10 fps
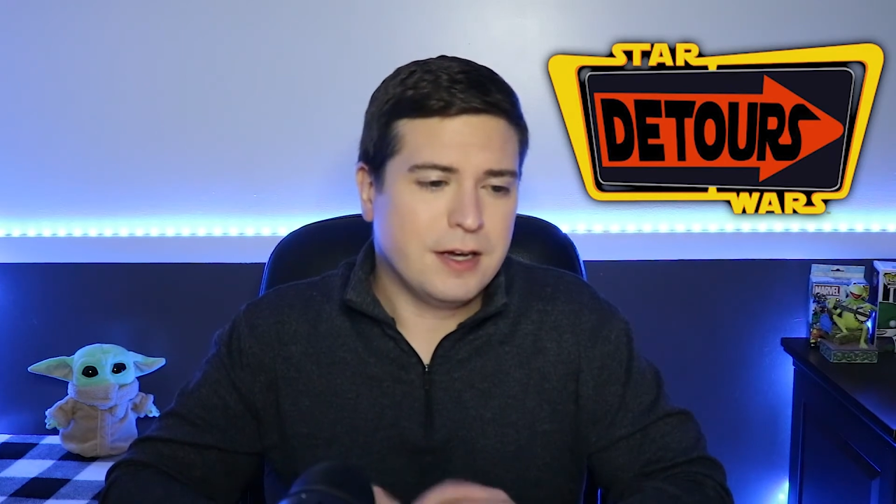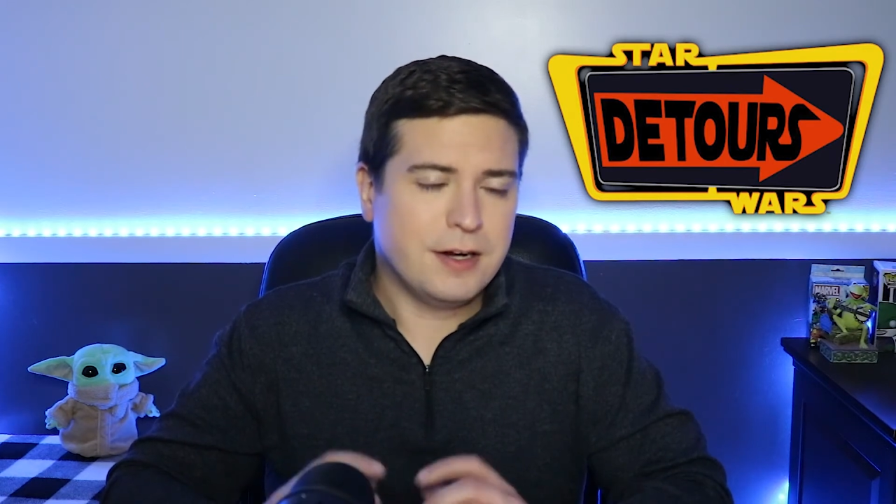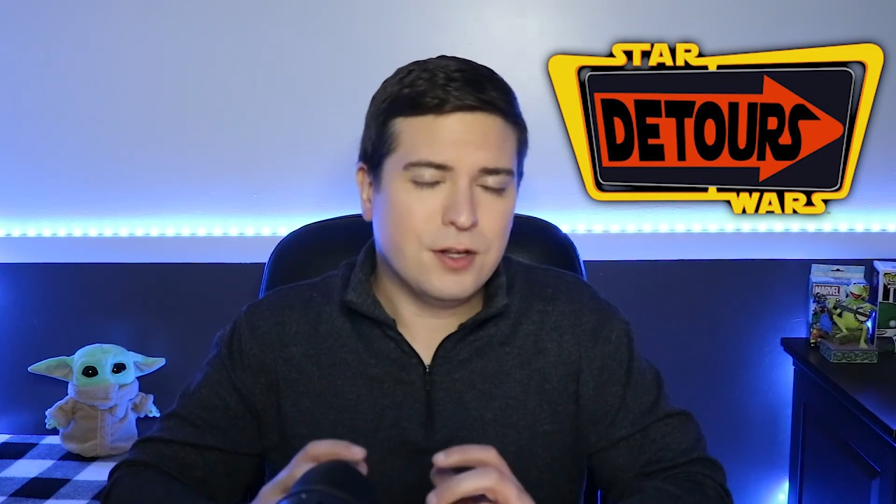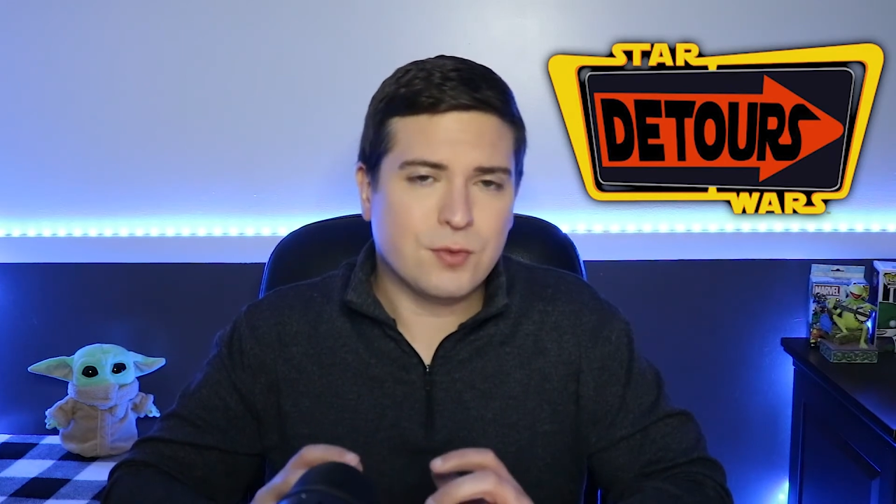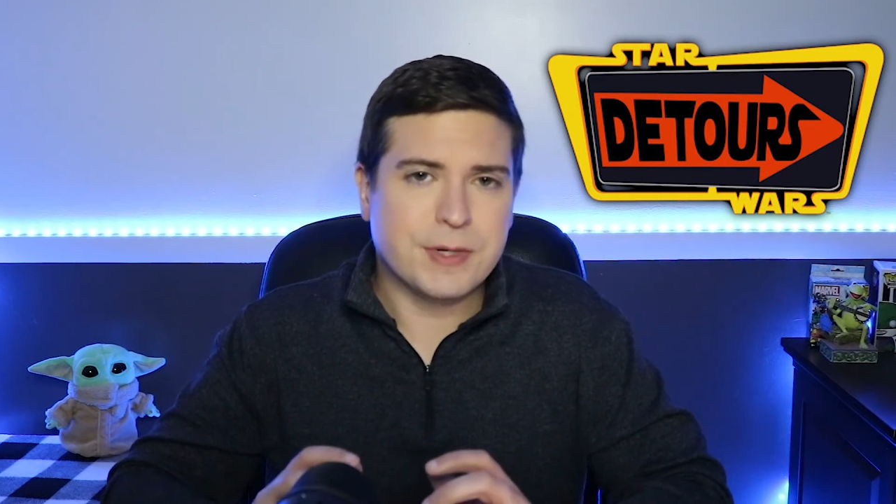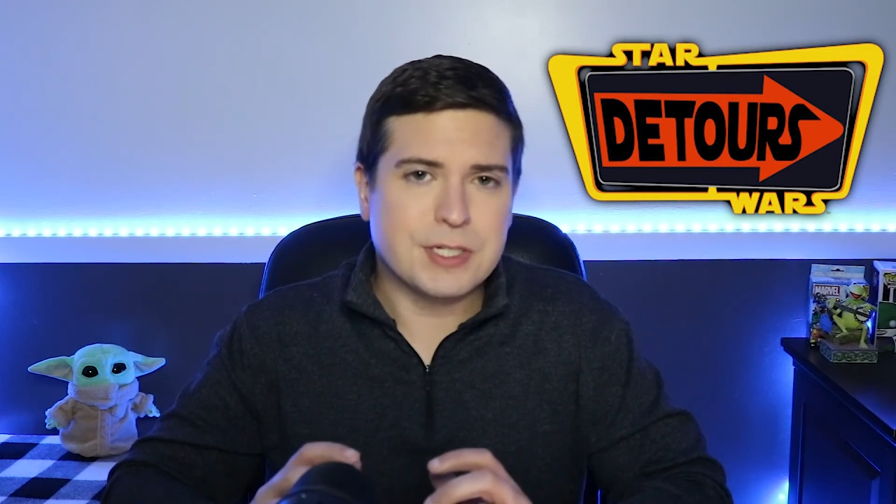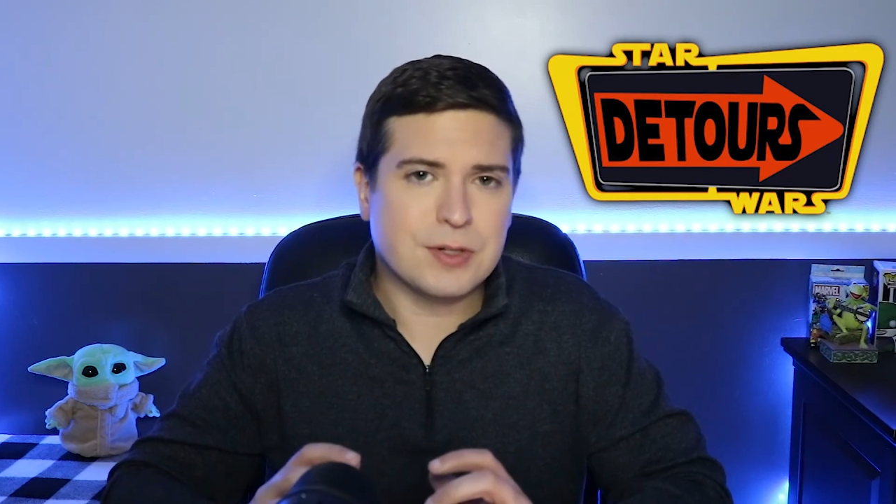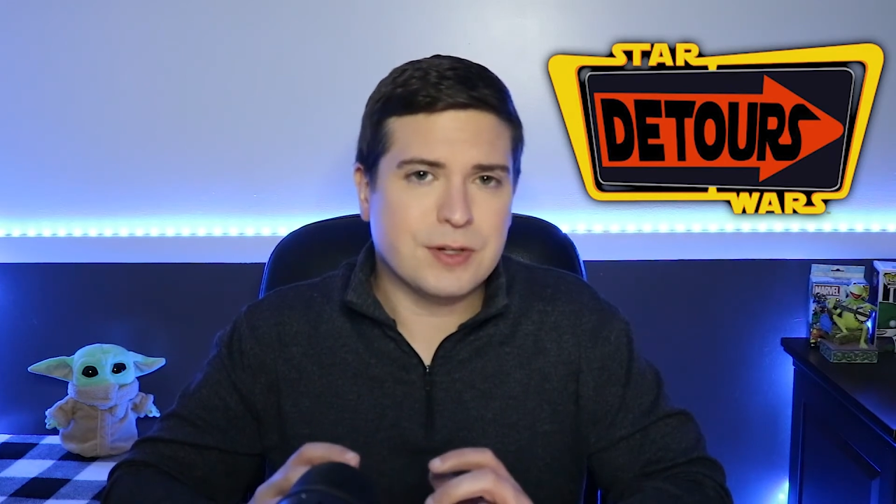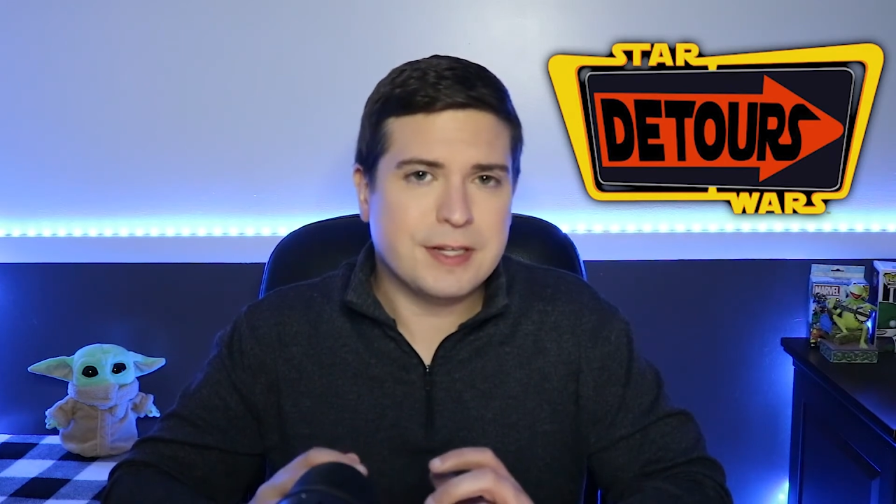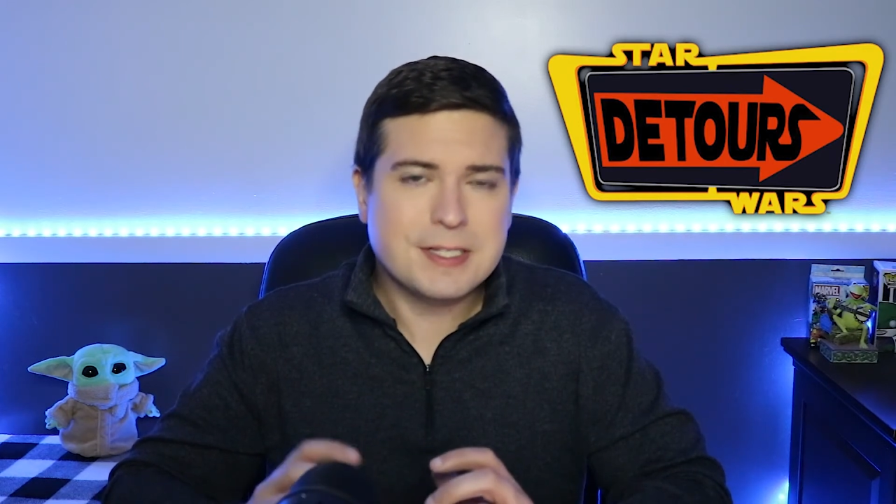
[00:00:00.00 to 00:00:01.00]
Another
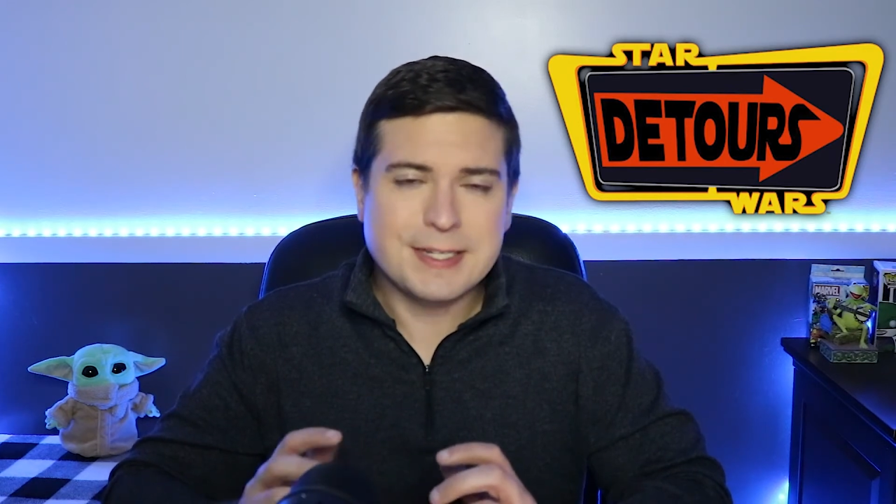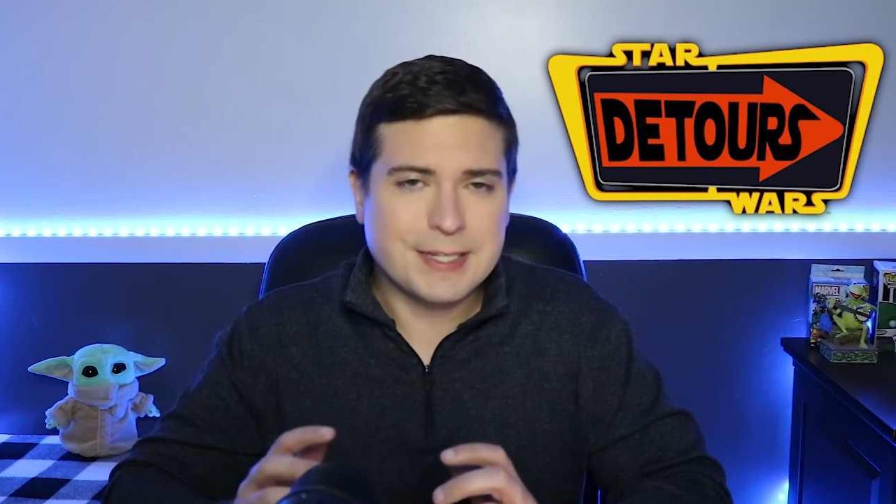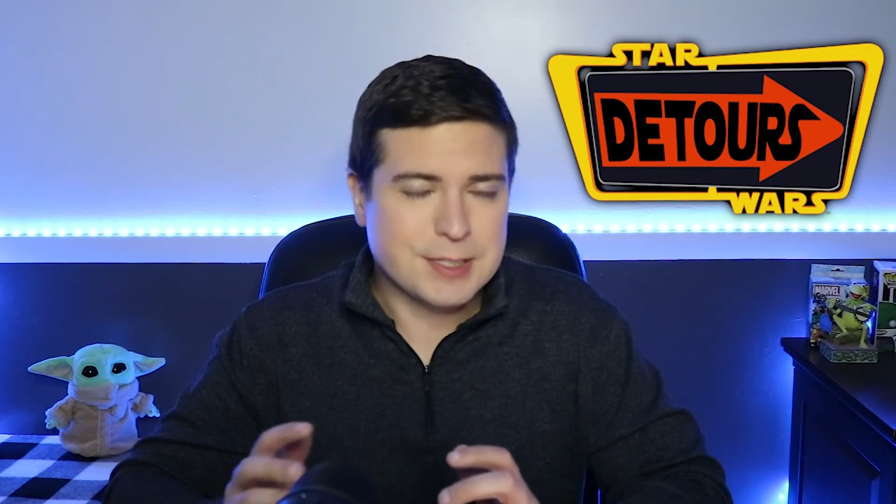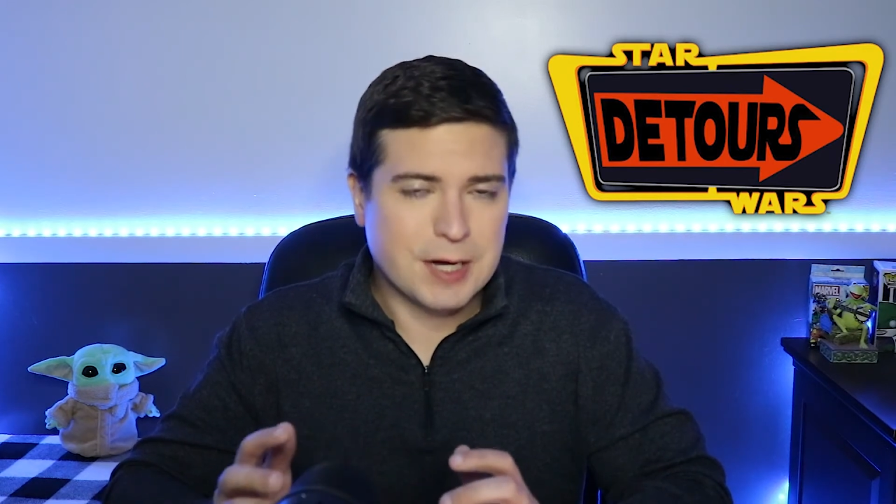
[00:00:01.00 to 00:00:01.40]
reason, Disney is